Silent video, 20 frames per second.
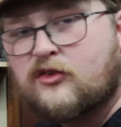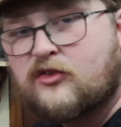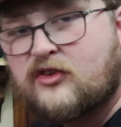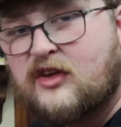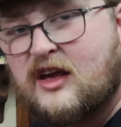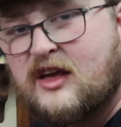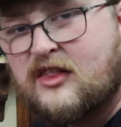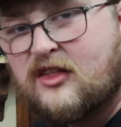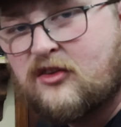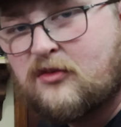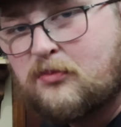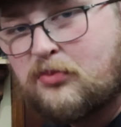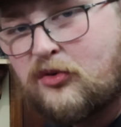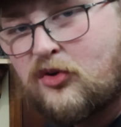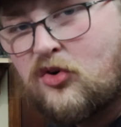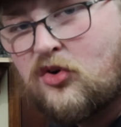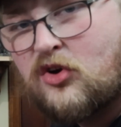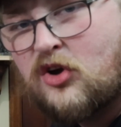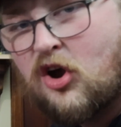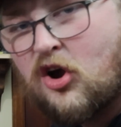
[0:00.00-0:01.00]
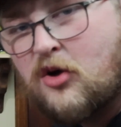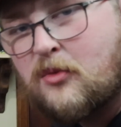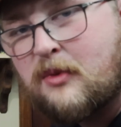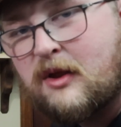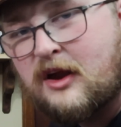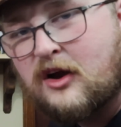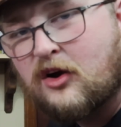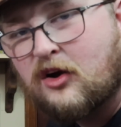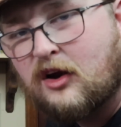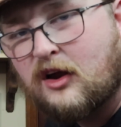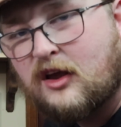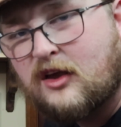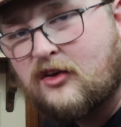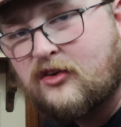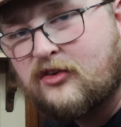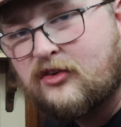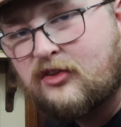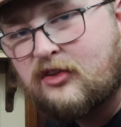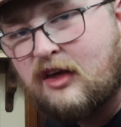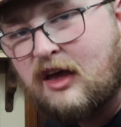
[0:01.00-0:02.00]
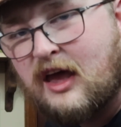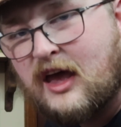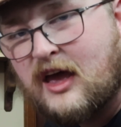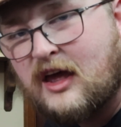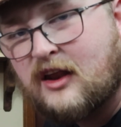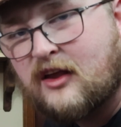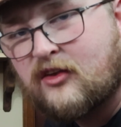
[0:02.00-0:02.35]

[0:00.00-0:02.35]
this blue comb here is the head